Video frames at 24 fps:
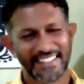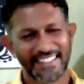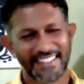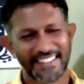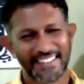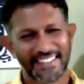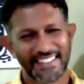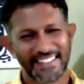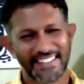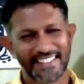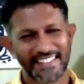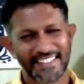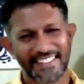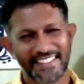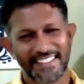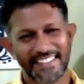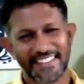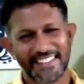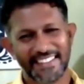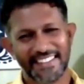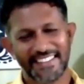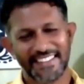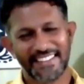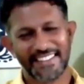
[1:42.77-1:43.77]

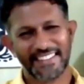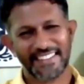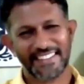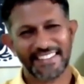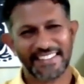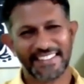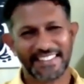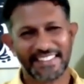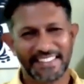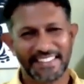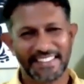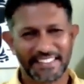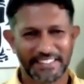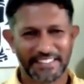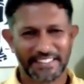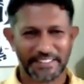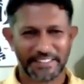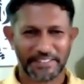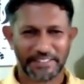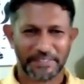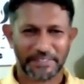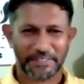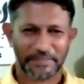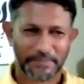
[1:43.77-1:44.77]

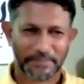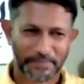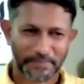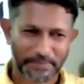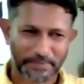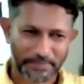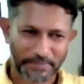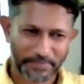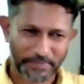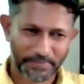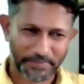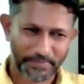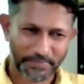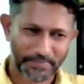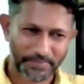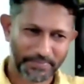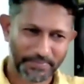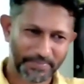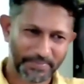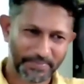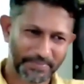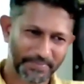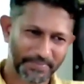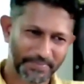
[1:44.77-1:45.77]

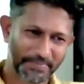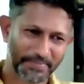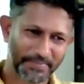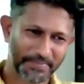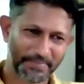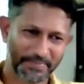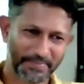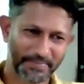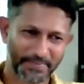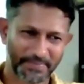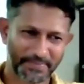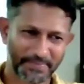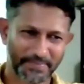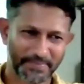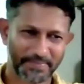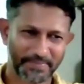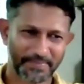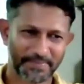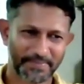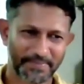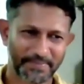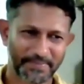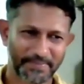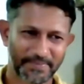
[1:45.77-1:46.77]

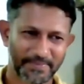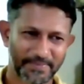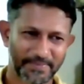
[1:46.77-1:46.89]
[no speech]